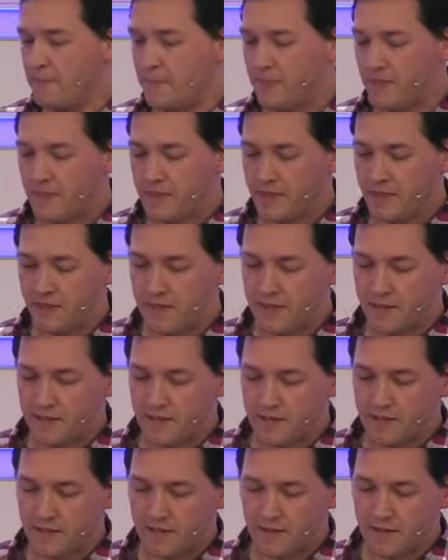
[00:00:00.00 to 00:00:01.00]

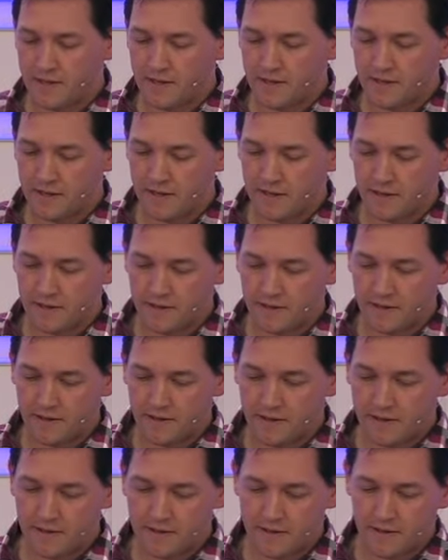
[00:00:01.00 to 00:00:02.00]

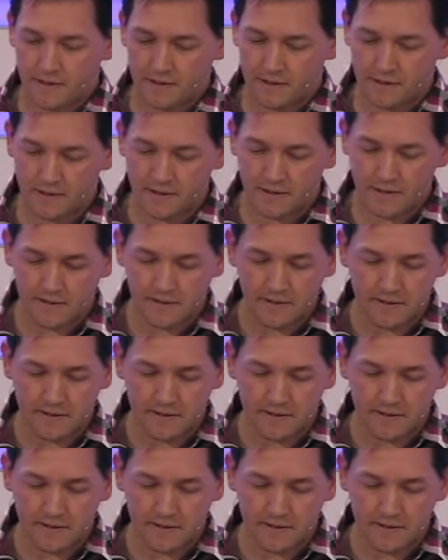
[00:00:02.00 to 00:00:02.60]
(no one is talking)